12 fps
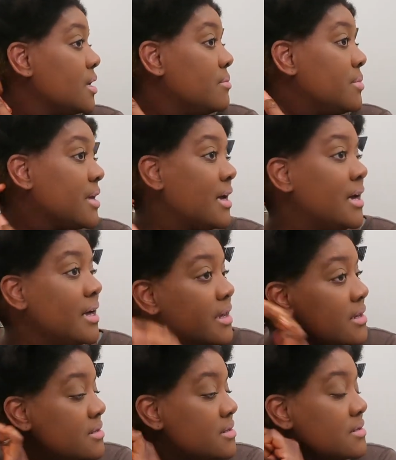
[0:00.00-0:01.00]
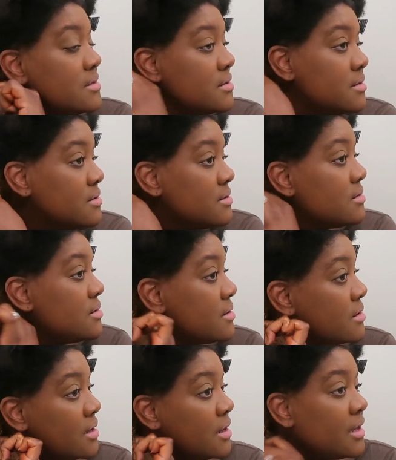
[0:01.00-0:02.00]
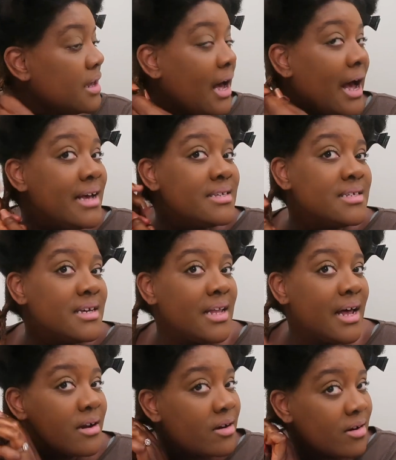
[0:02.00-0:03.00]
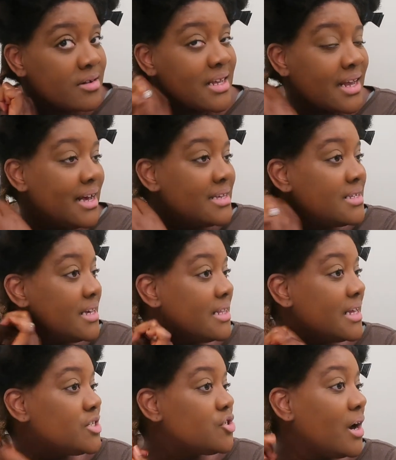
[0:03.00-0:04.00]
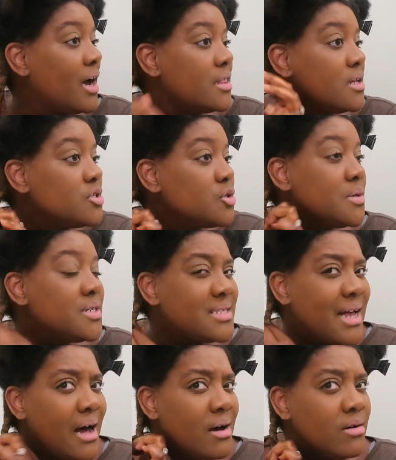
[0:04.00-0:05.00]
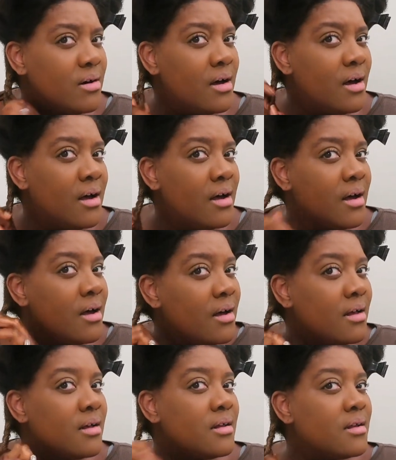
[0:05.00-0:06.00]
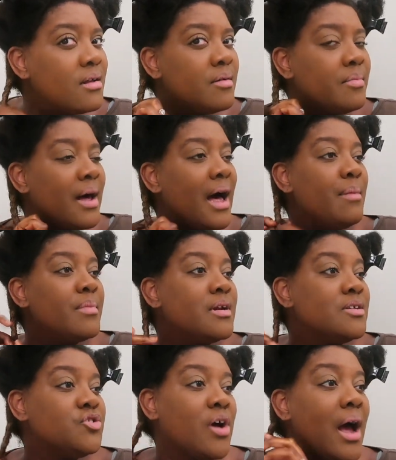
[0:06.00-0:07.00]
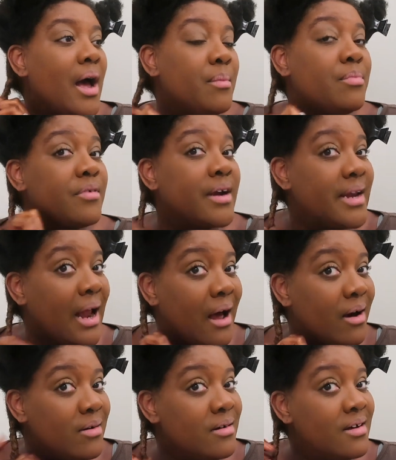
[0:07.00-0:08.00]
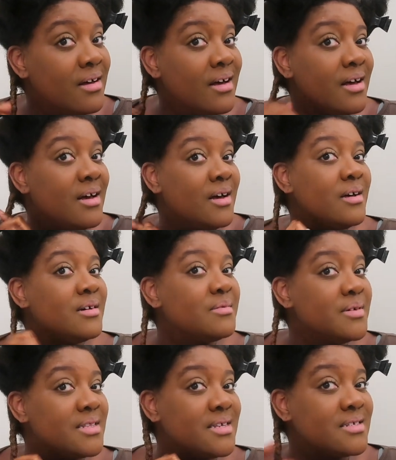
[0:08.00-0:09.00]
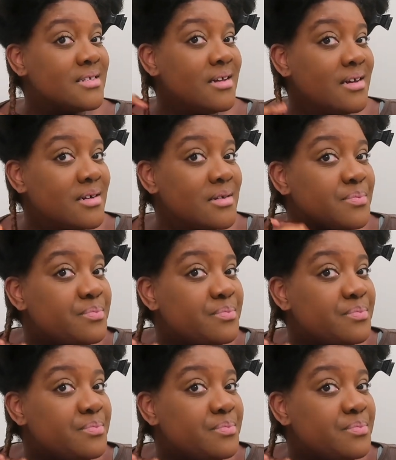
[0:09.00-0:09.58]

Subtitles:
because I see a lot of girls, like I said, they try the twist out, but I'm gonna try a braid out with this look.